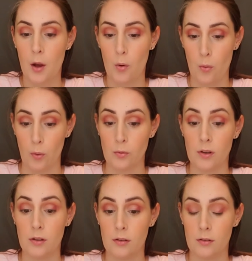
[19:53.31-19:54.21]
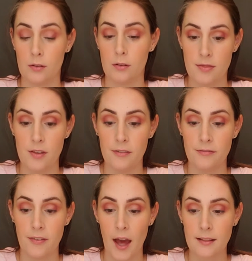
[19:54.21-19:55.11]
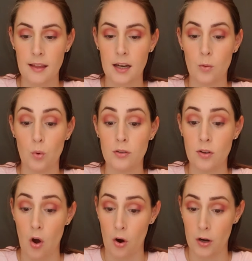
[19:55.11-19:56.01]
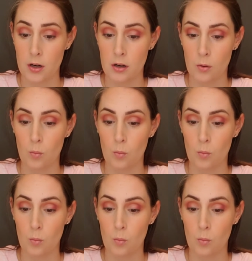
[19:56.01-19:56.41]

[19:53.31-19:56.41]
Quote, the fact that it was hard